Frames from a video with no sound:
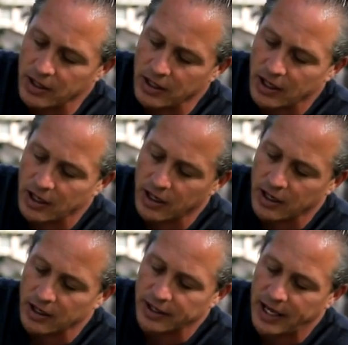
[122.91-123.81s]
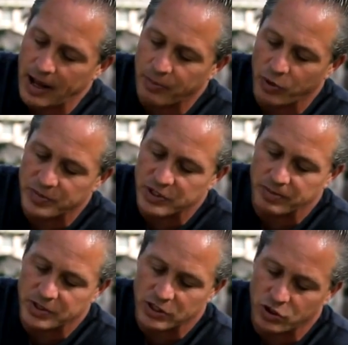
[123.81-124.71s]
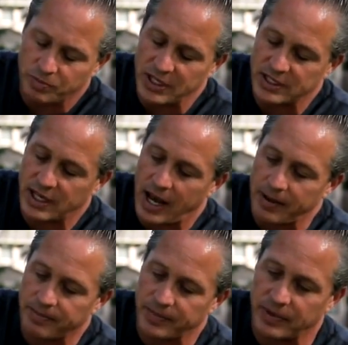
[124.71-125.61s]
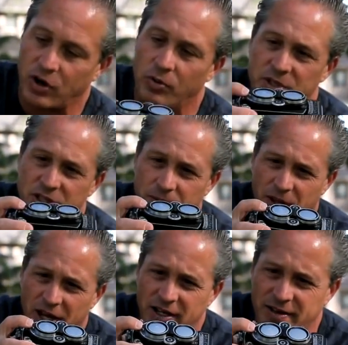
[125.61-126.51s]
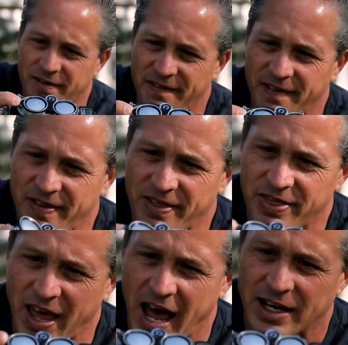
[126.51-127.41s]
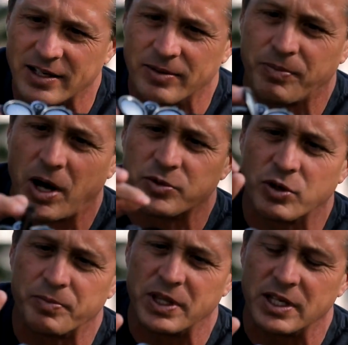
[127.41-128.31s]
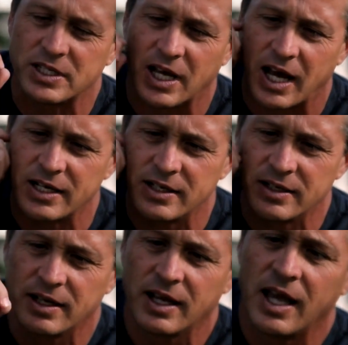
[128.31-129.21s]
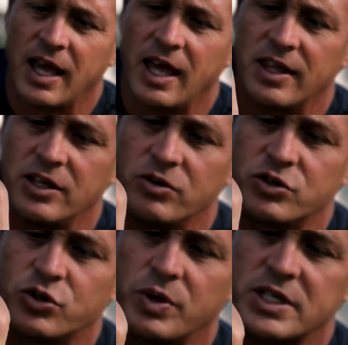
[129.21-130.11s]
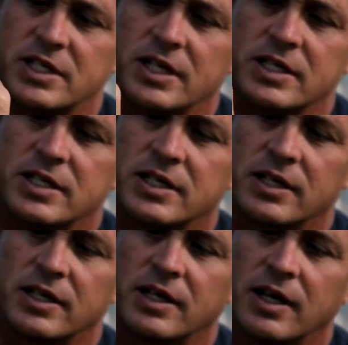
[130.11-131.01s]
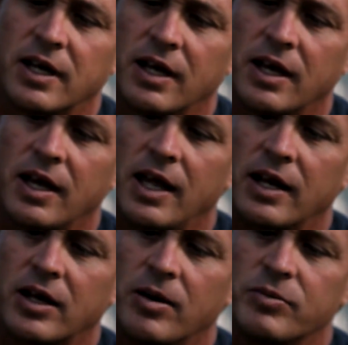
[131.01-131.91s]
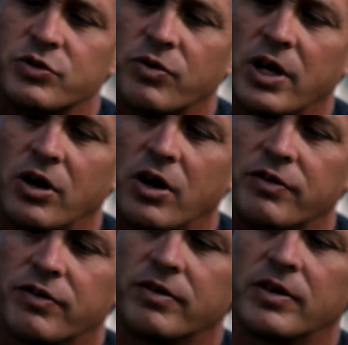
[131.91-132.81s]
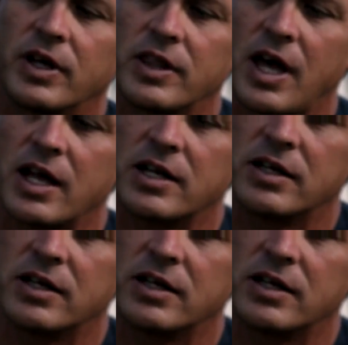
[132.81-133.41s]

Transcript: The cap opens up. It's a two-piece cap. It opens up like that. Pops open this side, and then you twist it, and it comes right off. Like that.